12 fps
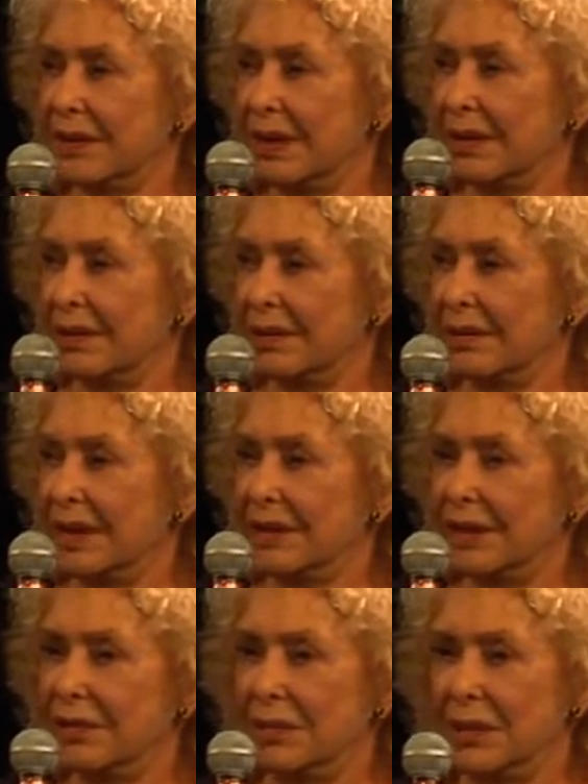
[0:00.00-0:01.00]
that had
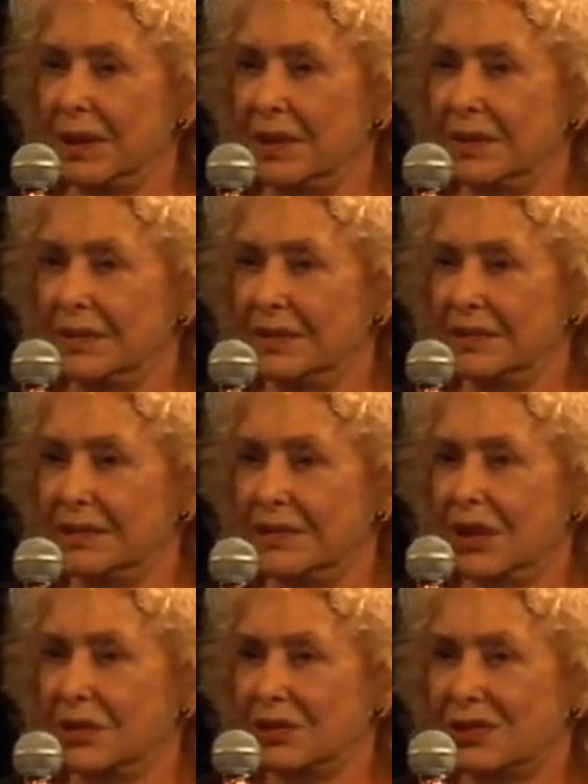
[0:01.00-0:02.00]
never been
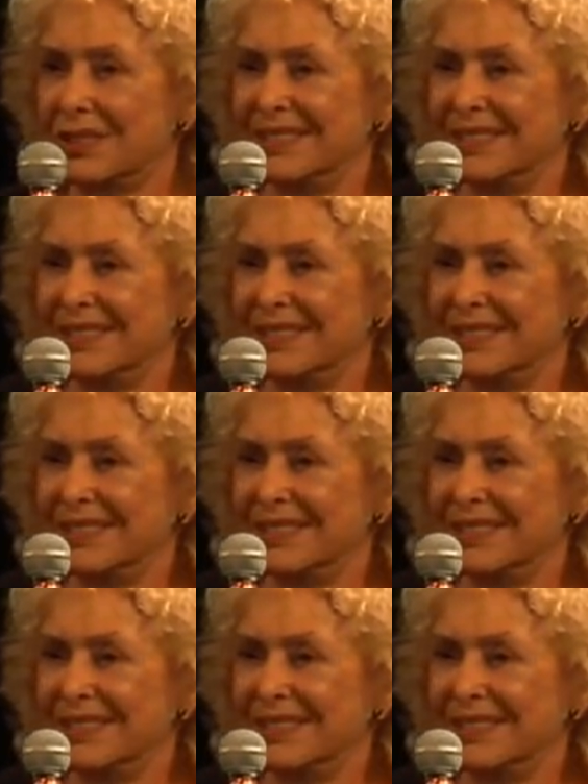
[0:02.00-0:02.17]
touched.